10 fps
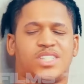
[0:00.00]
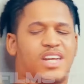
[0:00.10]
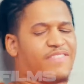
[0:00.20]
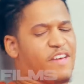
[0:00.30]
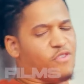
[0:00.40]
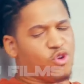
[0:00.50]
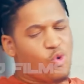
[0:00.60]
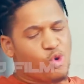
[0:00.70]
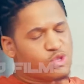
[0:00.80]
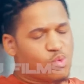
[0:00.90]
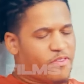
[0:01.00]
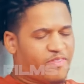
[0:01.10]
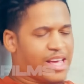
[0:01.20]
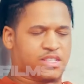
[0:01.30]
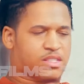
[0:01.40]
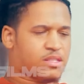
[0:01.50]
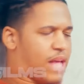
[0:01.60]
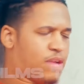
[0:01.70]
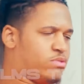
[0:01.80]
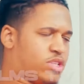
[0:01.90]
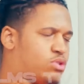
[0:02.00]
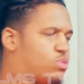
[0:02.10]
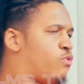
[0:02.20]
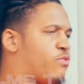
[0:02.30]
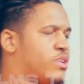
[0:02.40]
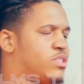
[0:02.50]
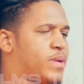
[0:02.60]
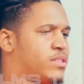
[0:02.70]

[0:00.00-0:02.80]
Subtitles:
Jennifer, if you're not going to wear flats, I don't think you should go for this